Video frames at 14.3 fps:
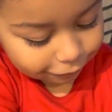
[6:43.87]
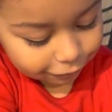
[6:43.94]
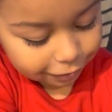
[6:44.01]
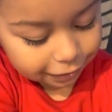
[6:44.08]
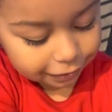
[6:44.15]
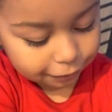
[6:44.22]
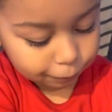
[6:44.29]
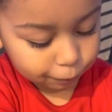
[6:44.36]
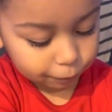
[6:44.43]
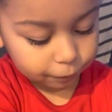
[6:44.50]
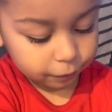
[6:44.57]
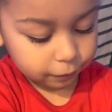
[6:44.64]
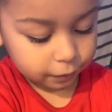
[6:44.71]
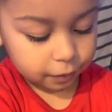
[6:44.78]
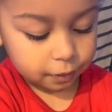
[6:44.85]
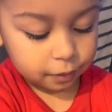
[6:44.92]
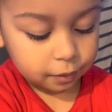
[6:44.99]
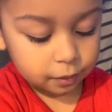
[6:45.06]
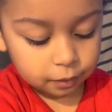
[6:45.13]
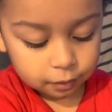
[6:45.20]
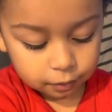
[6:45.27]
Tell me the colors, please.
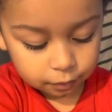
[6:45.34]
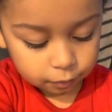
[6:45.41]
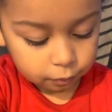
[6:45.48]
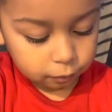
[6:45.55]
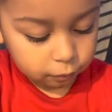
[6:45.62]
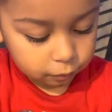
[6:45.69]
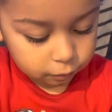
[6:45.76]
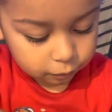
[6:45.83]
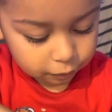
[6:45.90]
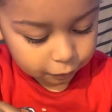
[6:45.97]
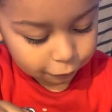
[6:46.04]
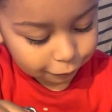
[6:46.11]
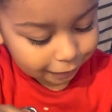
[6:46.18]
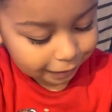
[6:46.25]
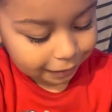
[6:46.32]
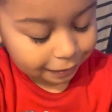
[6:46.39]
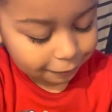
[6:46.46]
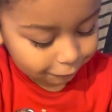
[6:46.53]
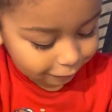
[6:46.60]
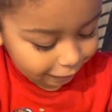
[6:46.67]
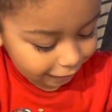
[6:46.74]
Green,
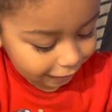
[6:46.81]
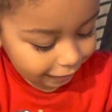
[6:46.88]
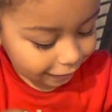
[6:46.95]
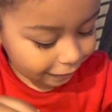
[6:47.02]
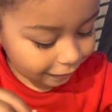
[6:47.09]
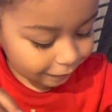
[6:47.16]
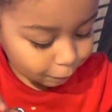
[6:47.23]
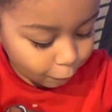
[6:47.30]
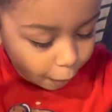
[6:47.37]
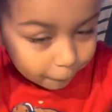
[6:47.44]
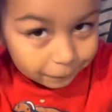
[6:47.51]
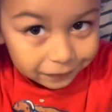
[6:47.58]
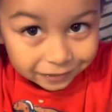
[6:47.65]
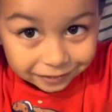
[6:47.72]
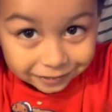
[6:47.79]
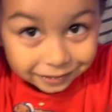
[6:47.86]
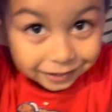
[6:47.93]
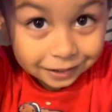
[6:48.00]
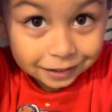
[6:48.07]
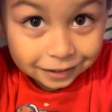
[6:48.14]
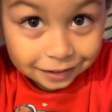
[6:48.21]
red, purple.
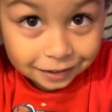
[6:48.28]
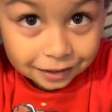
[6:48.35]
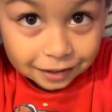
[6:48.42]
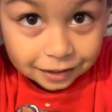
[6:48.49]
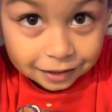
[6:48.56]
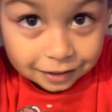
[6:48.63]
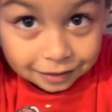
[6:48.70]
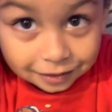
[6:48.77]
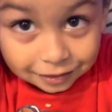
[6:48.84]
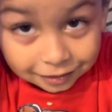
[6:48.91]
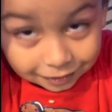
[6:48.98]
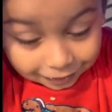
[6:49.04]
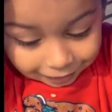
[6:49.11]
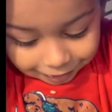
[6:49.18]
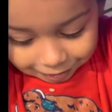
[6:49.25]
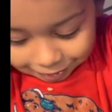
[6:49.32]
Yes, you're right.